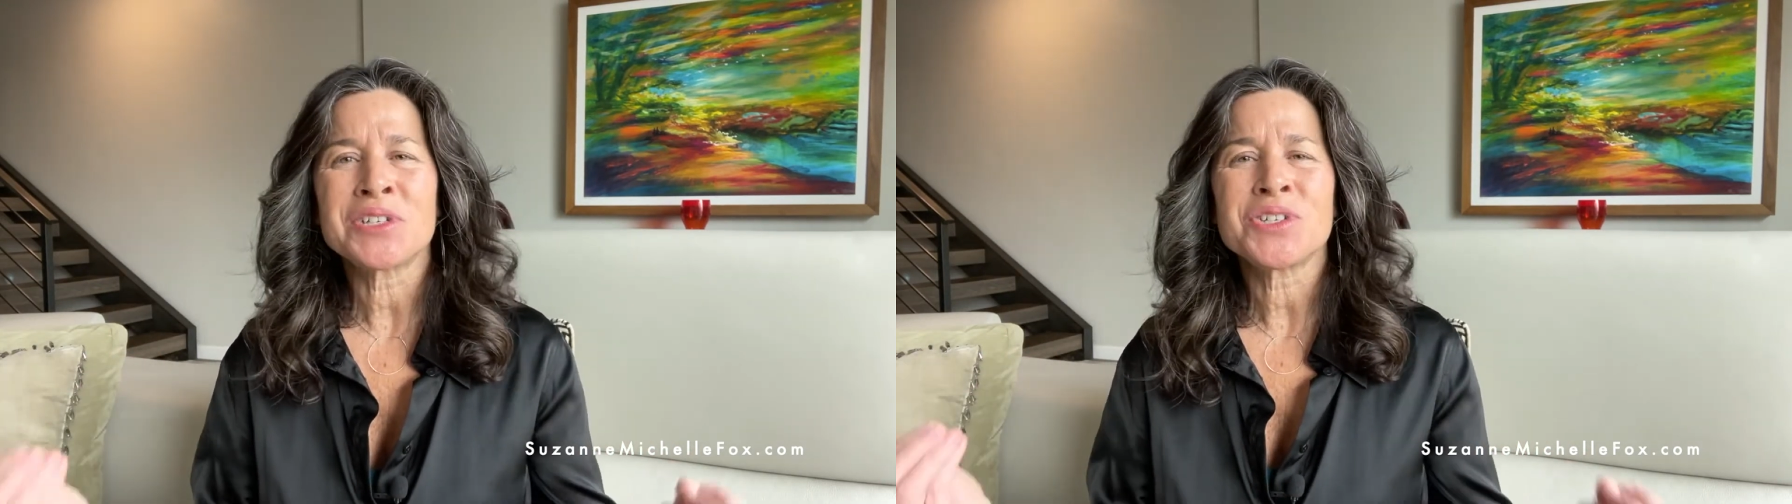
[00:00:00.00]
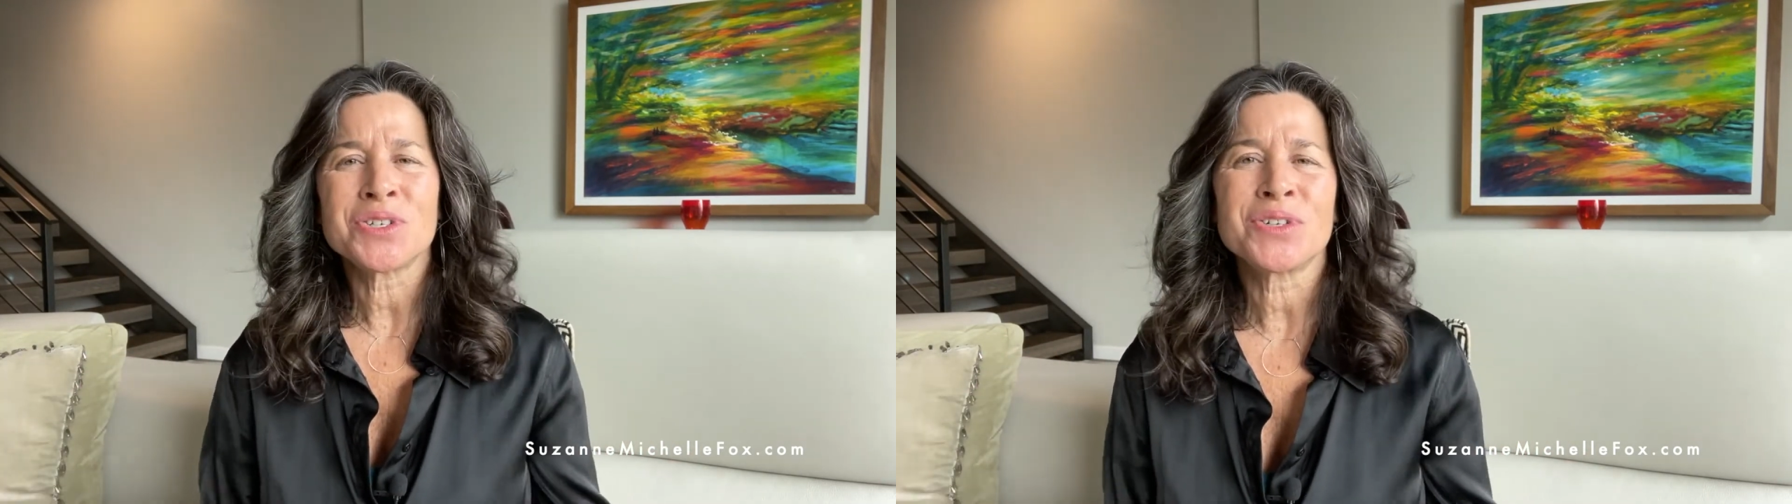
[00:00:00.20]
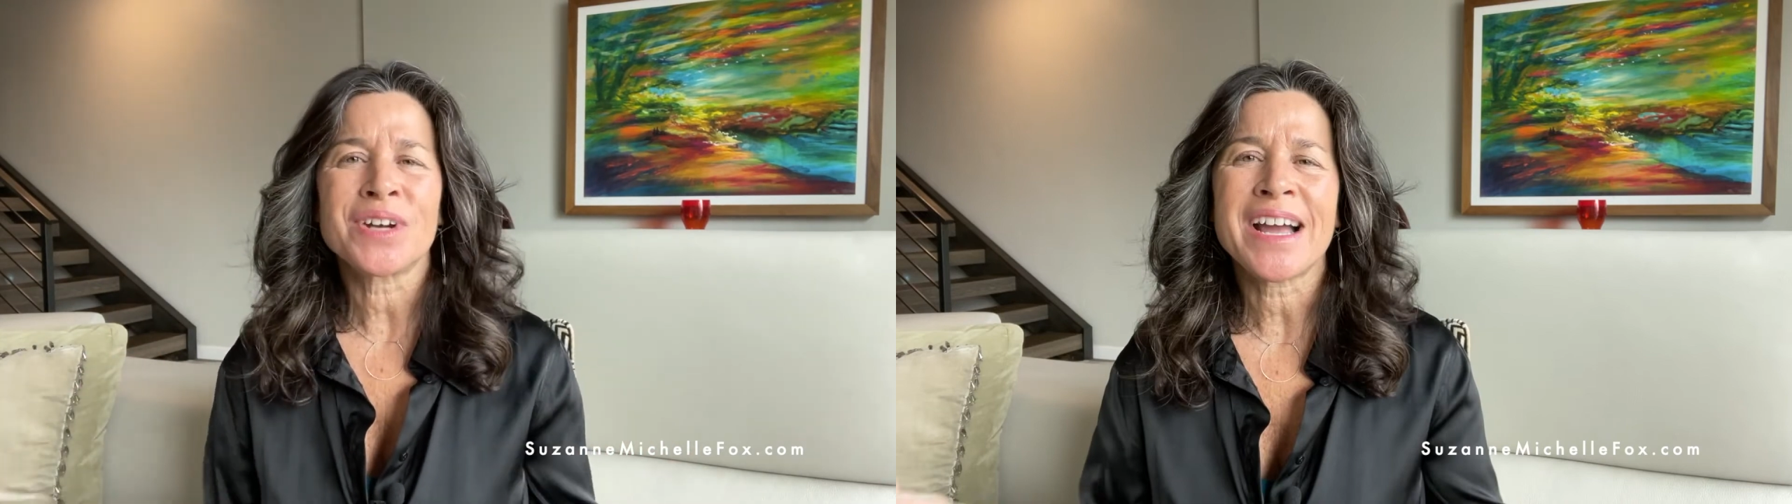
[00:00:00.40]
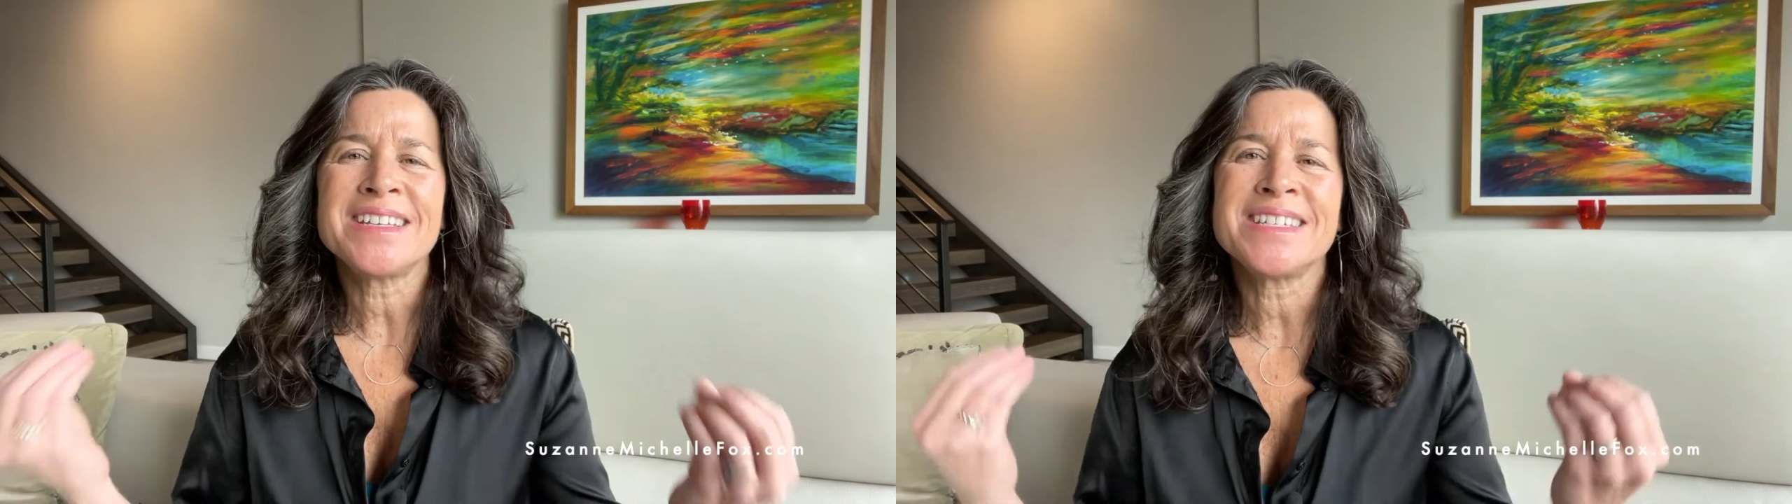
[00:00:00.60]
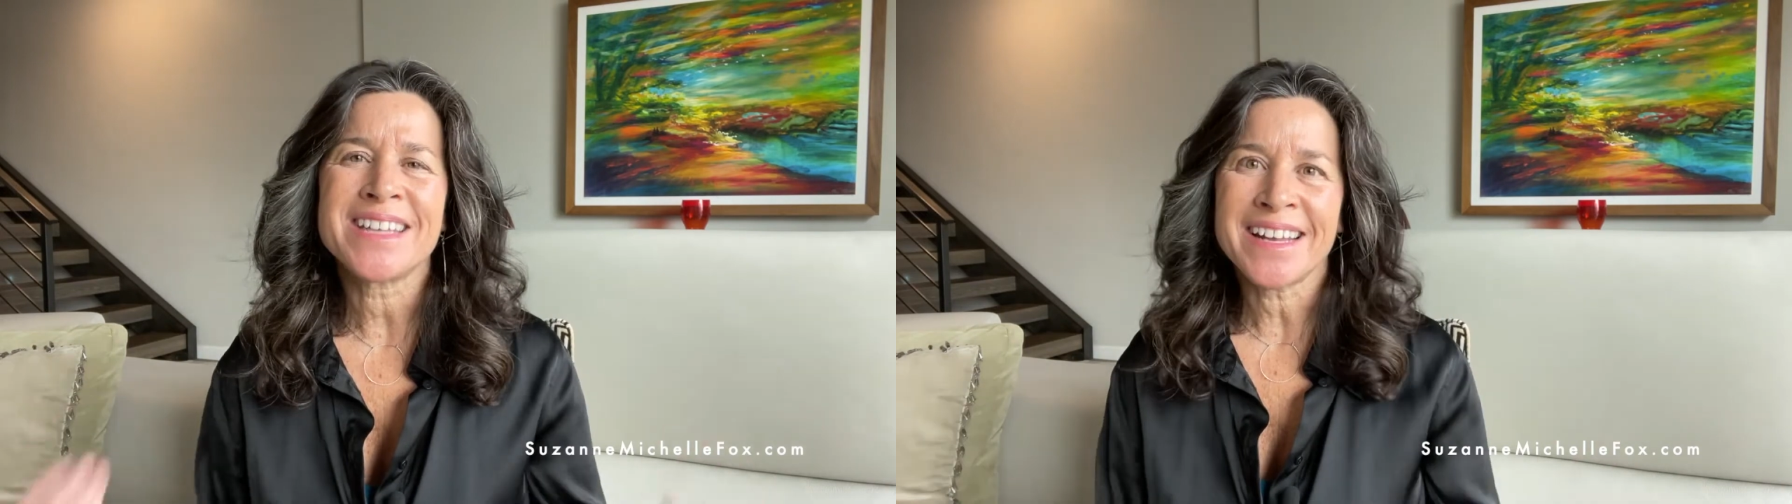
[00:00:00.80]
to your
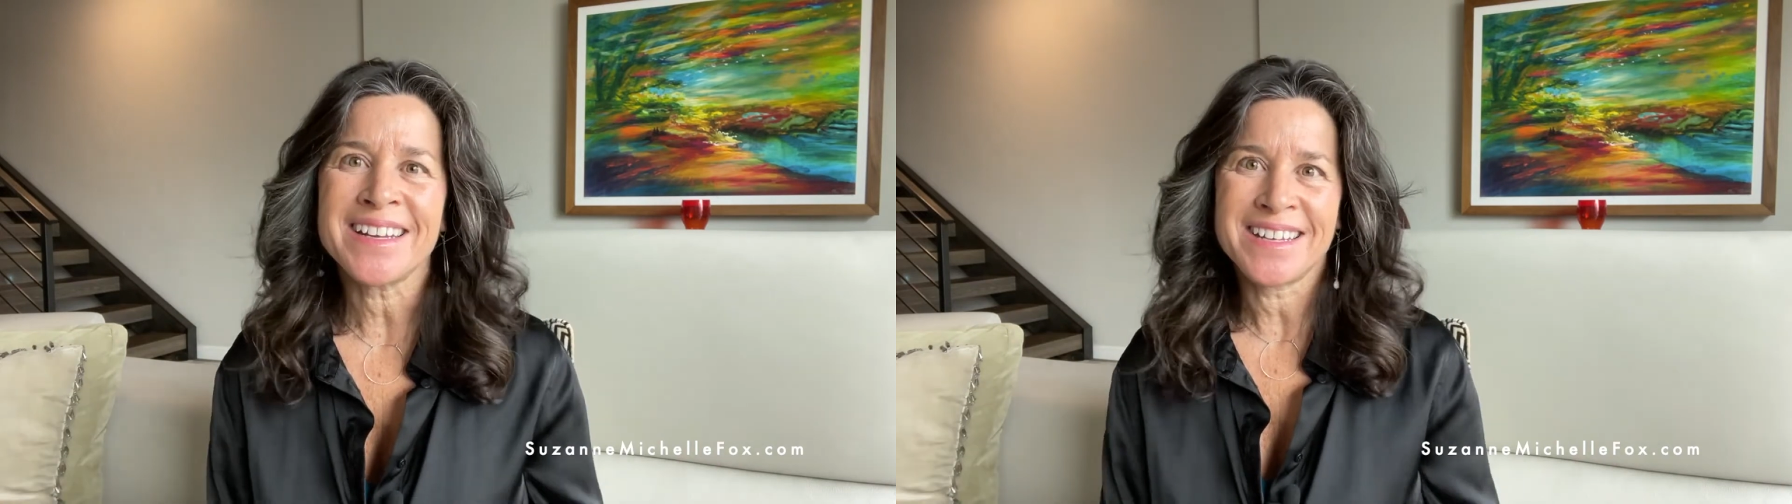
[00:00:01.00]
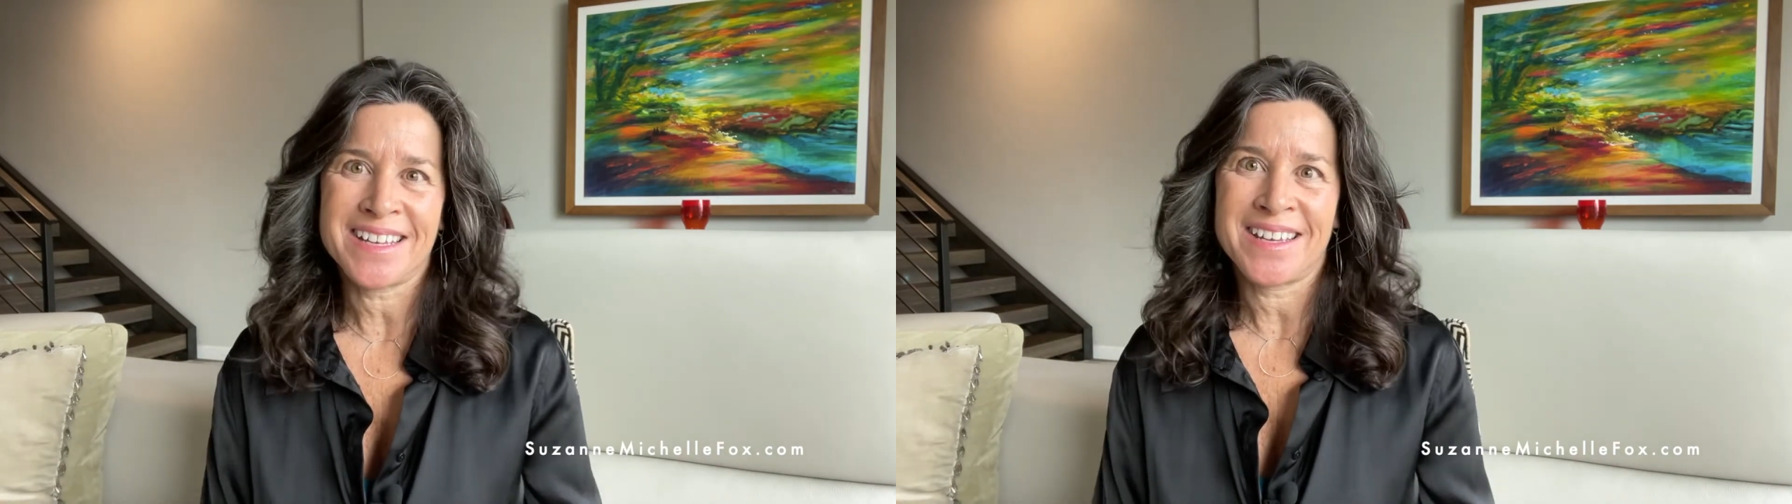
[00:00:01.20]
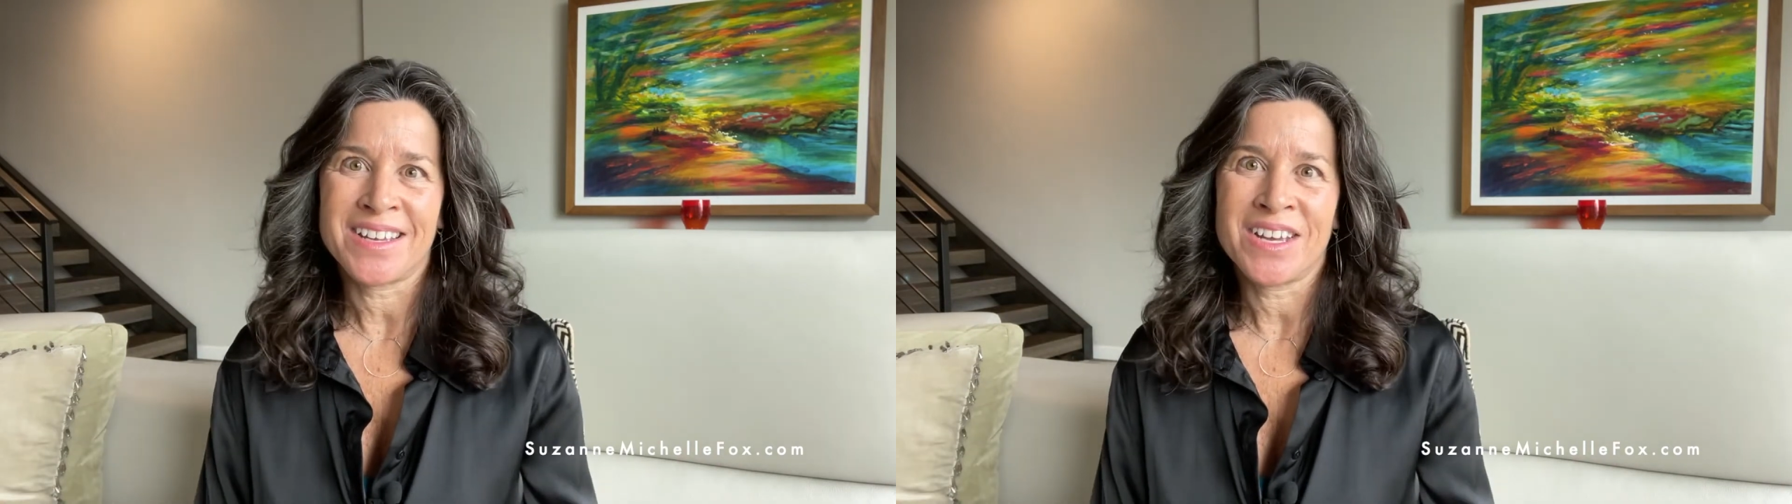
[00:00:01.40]
identity,